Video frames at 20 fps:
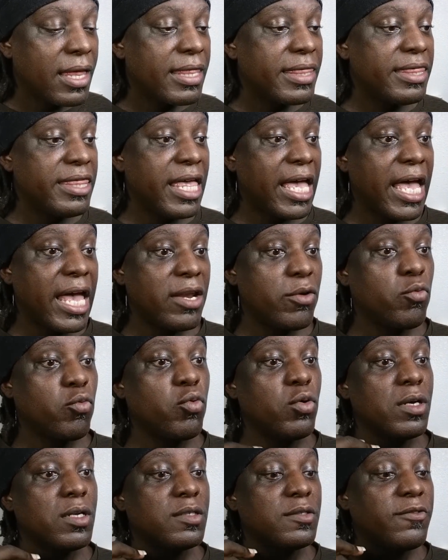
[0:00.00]
that
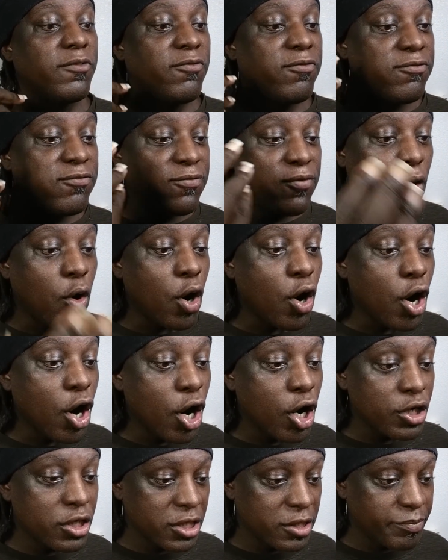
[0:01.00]
was
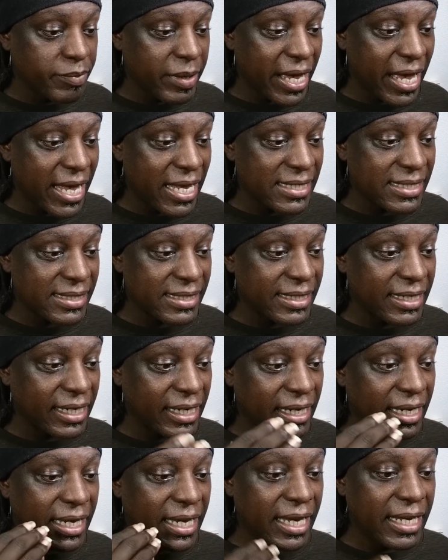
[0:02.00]
far
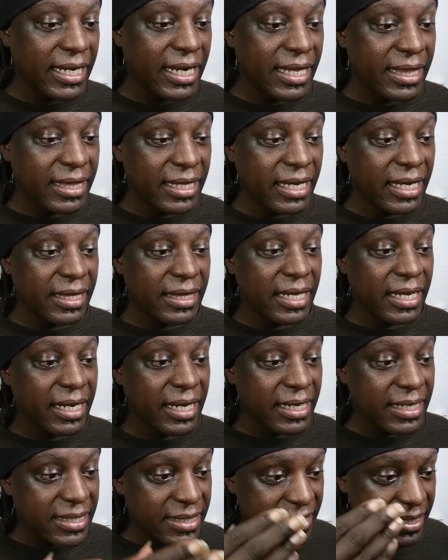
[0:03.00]
surpassing anything that
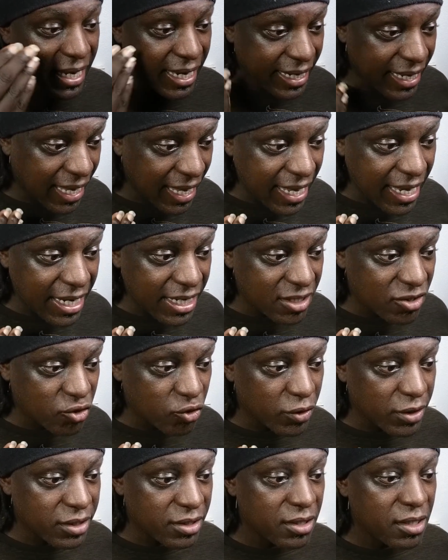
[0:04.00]
a
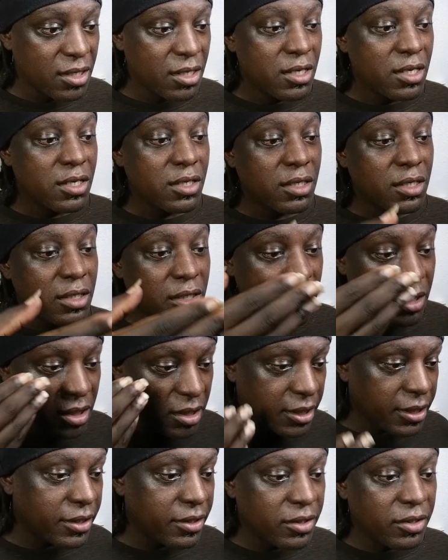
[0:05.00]
psychiatrist
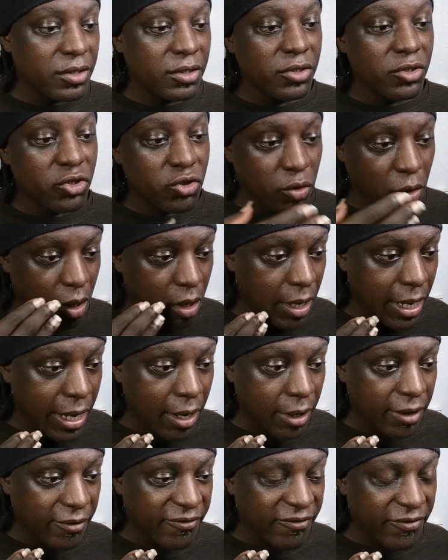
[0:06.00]
could draw
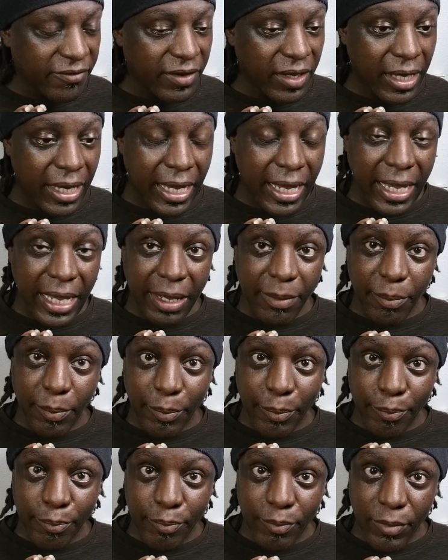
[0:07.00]
out of a
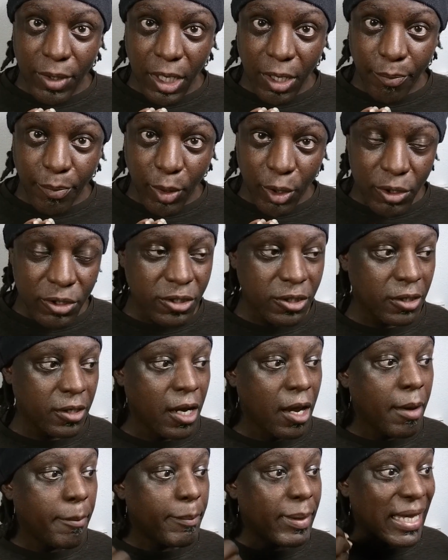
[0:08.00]
person,
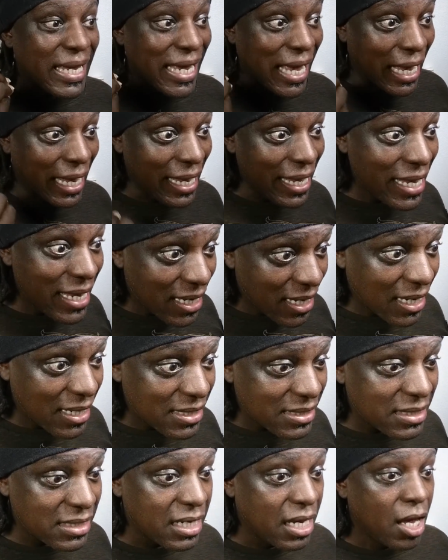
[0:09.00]

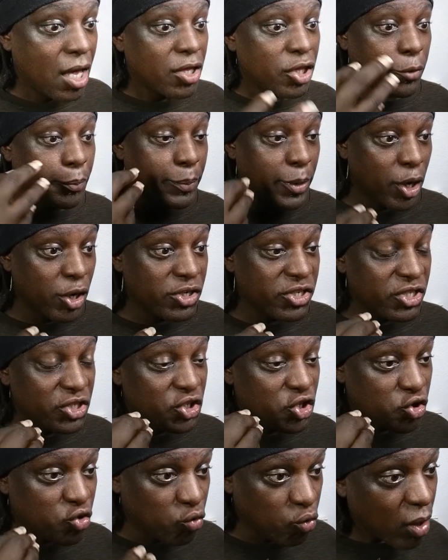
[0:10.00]
because the
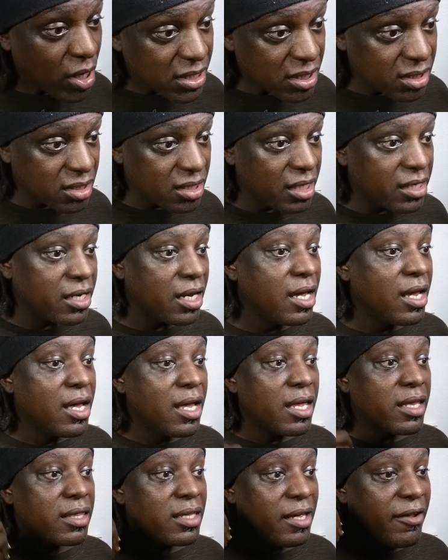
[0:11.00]
person trusted
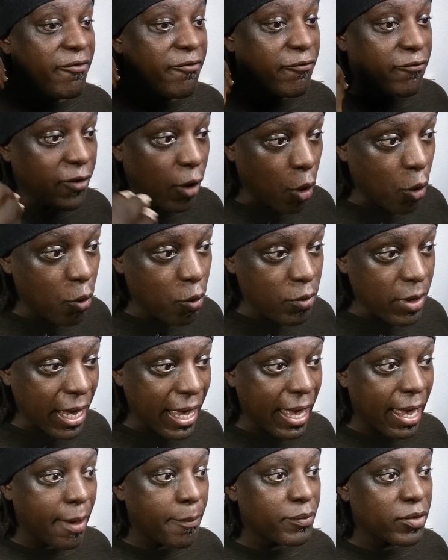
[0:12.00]
the phone
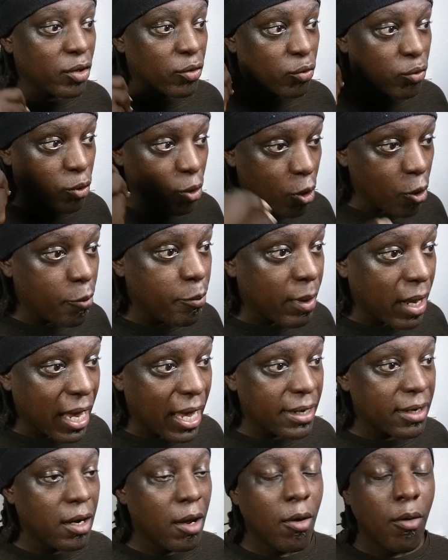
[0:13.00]
app, the
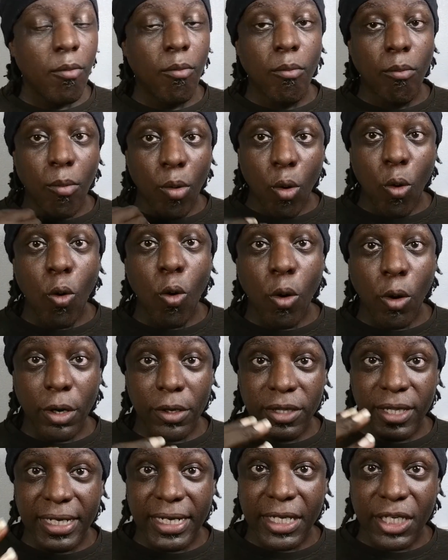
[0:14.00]
robot,
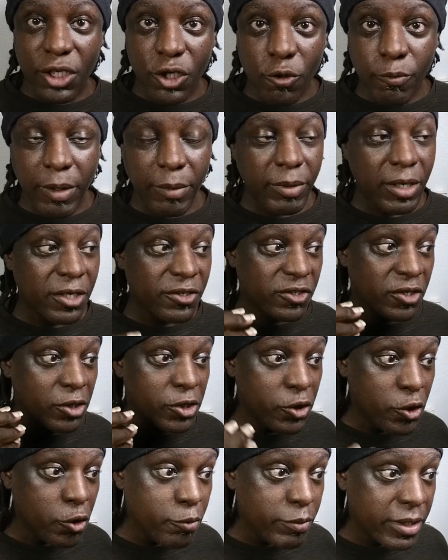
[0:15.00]
more than a human, because a
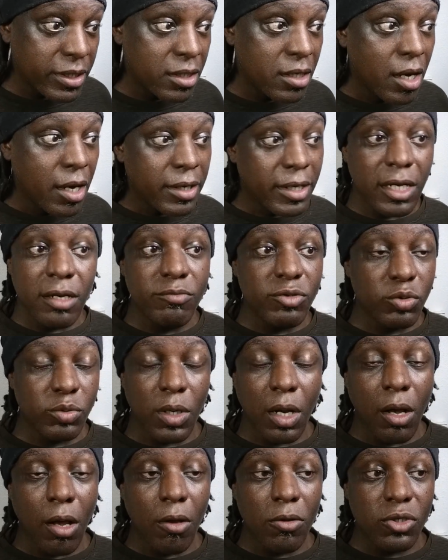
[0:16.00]
human comes with
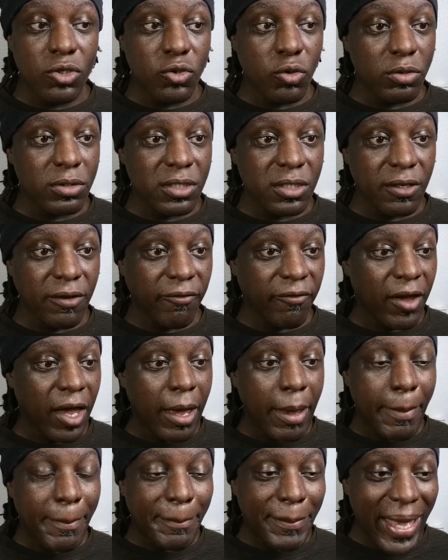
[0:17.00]
all sorts of
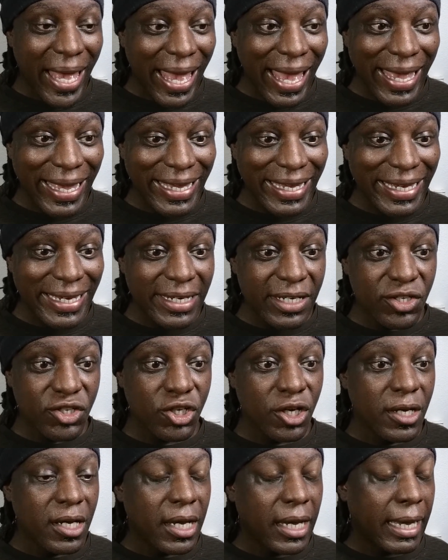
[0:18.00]

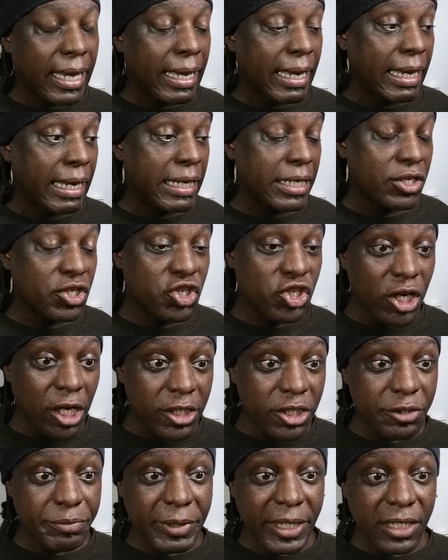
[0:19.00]
baggage and
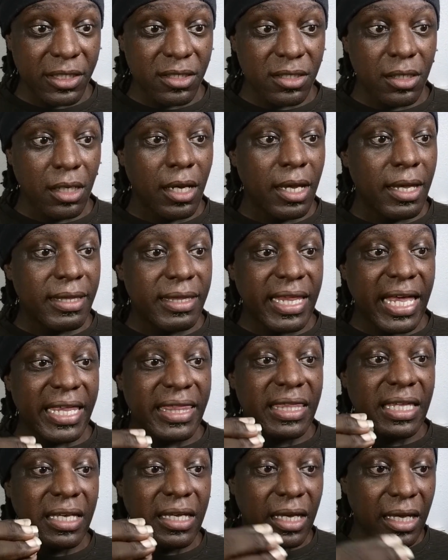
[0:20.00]
judgments
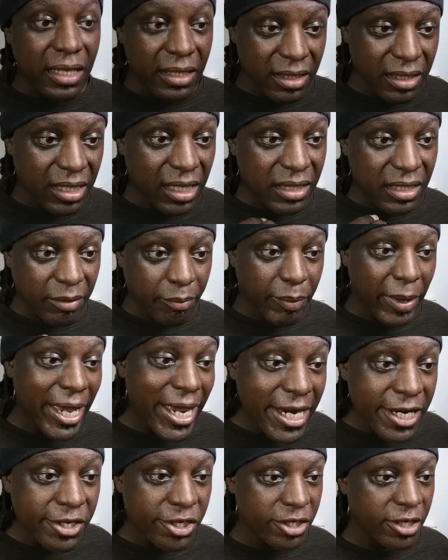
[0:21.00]
that the
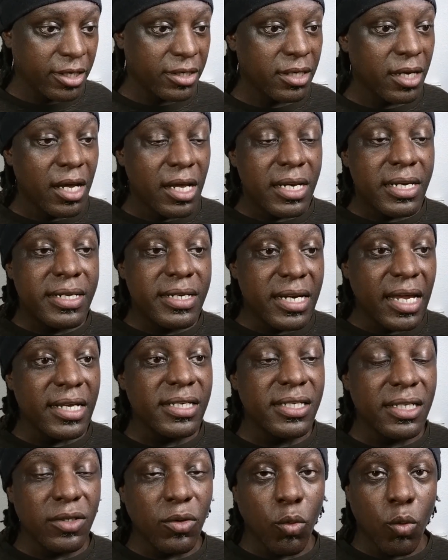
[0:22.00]
patient
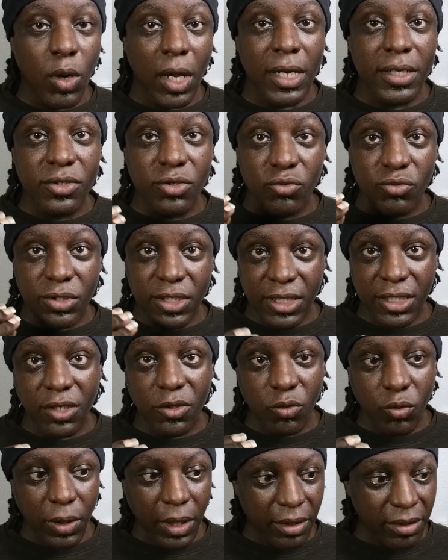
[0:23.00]
doesn't want to
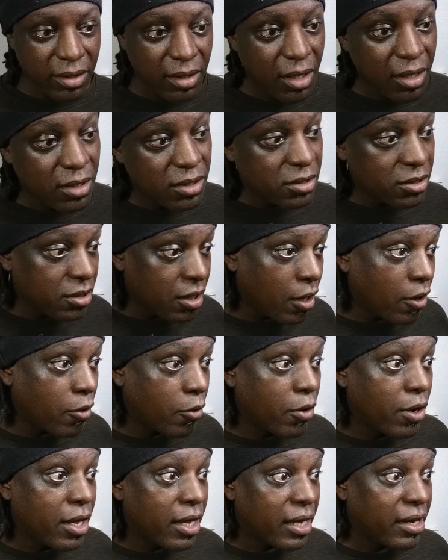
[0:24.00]
deal with.
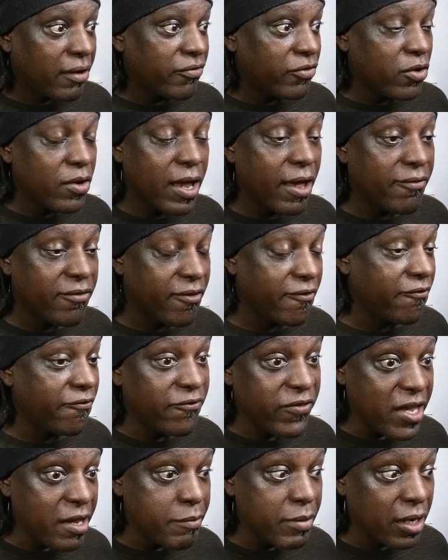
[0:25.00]
So if you have a
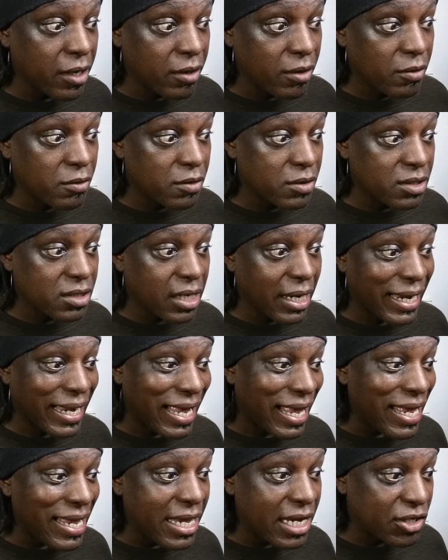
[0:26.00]
female
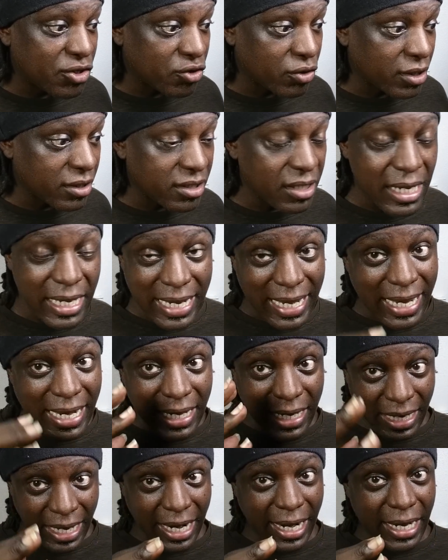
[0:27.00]
psychiatrist,
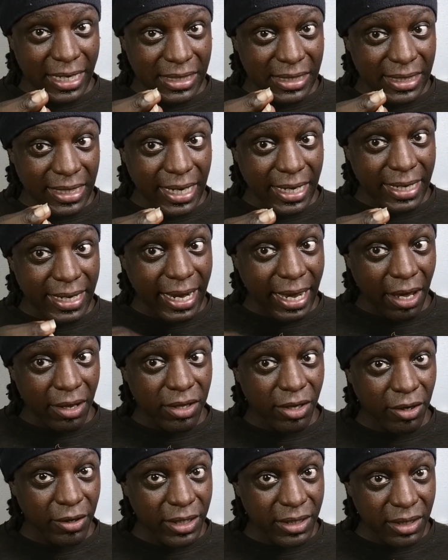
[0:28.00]
and like I said, now
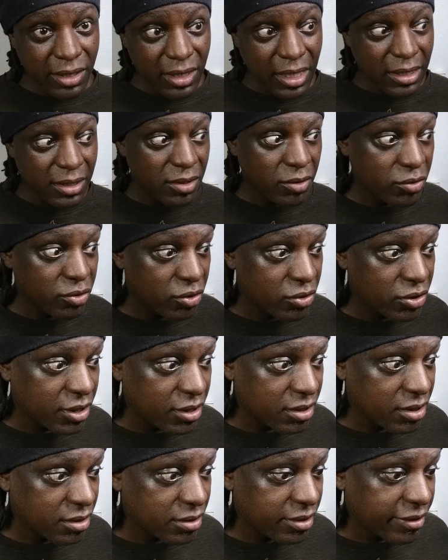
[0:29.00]
they're into that social
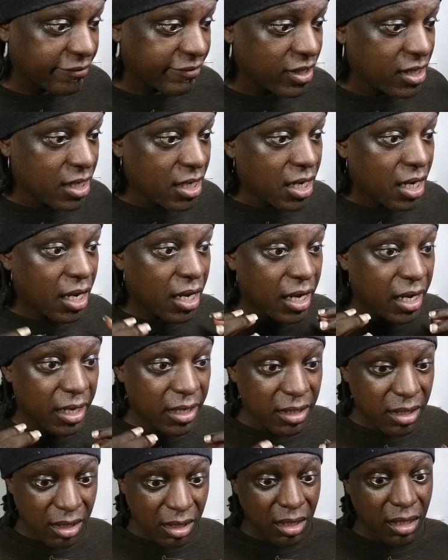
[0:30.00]
justice stuff,
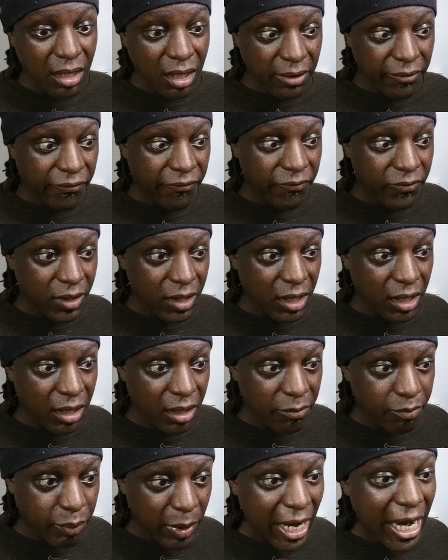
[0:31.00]

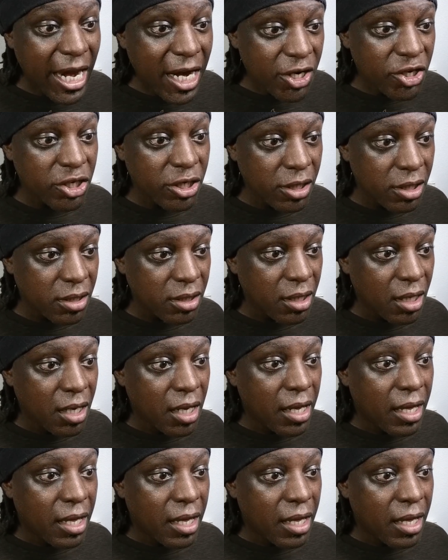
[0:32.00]
the patient